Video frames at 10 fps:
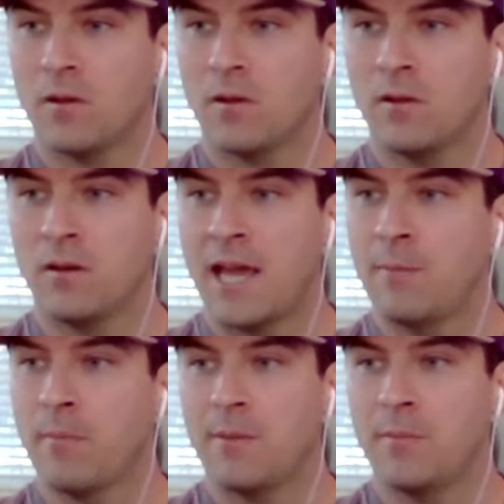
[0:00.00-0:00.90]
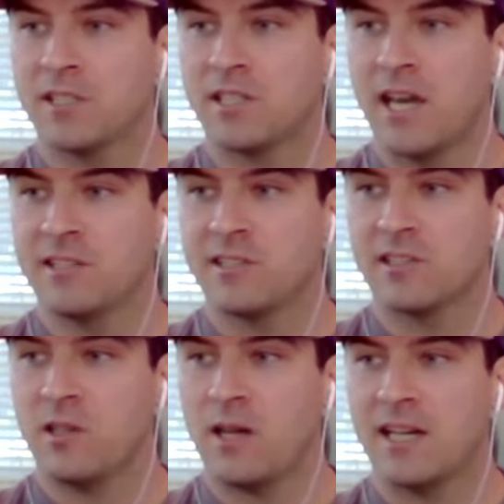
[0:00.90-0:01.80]
named by Miss Edison's
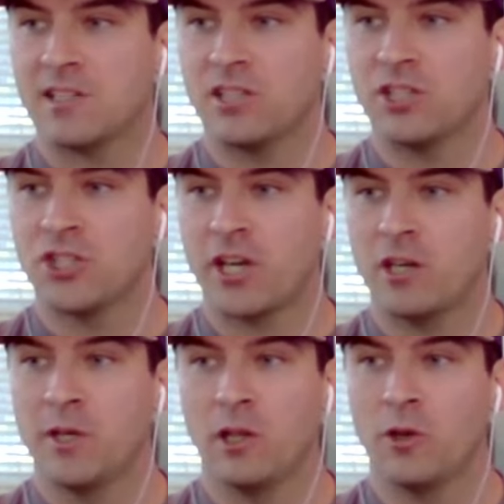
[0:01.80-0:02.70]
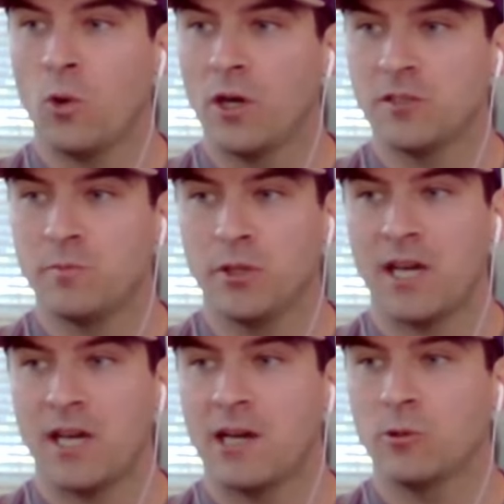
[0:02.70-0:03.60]
class in Shannon, Illinois, Bill
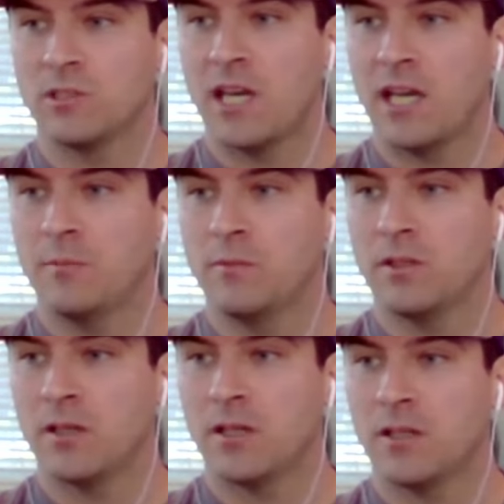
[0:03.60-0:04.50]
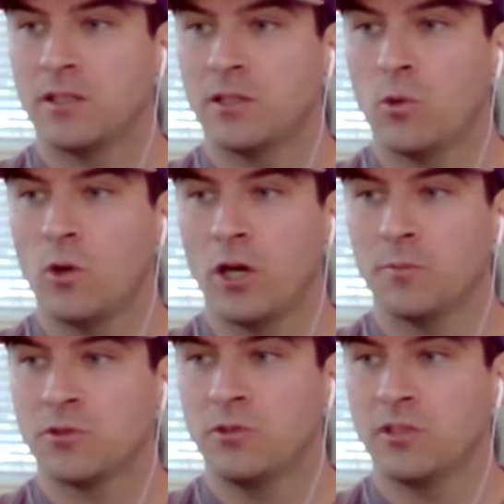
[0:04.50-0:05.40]
Nye was named. Uh, you know, will help
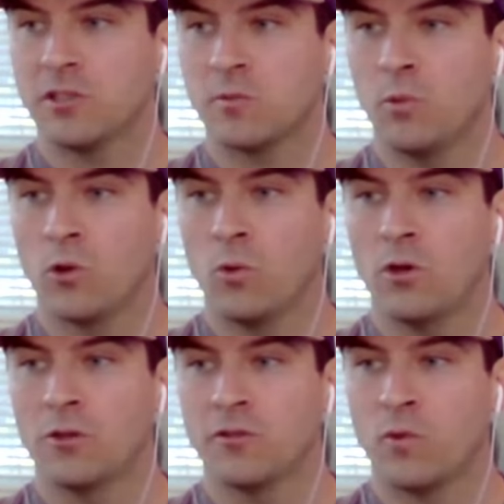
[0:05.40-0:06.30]
students explore the wonders of